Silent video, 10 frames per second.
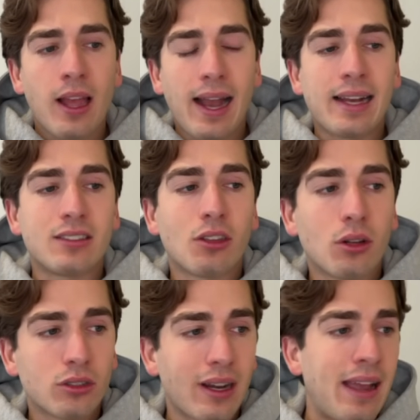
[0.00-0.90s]
as
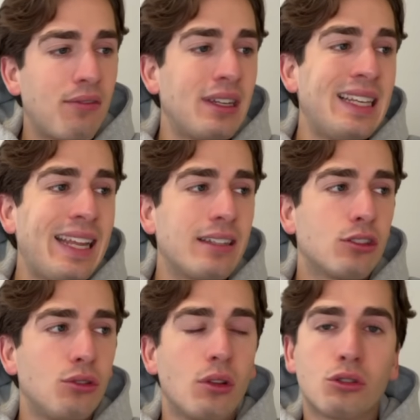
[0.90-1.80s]
those are heavily linked
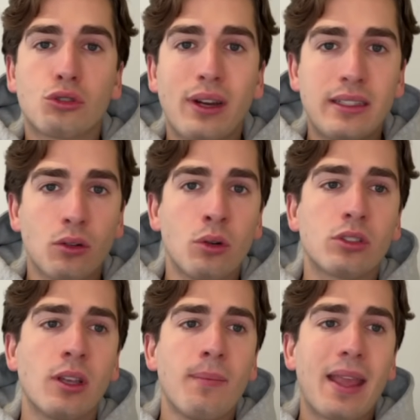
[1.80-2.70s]
to those trade
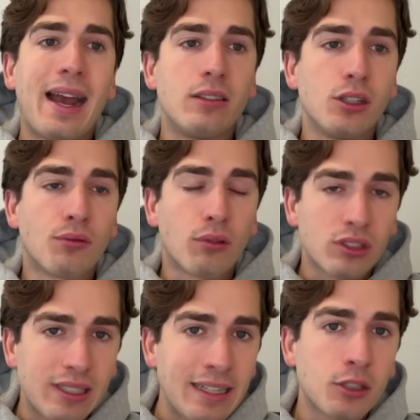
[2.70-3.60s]
talks and the overall
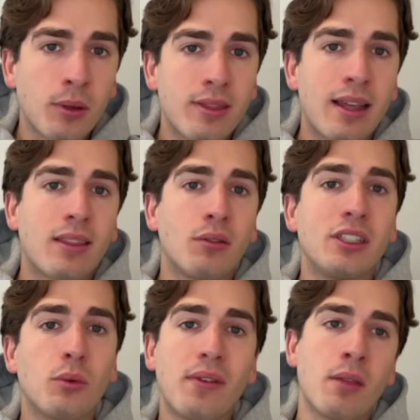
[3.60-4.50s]
sentiment that there
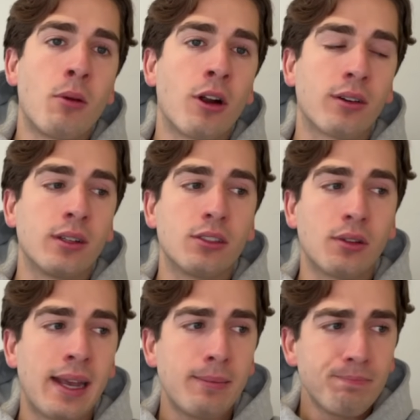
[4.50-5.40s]
is within the markets,
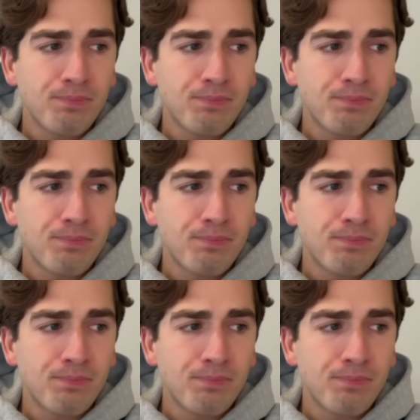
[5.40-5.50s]
okay?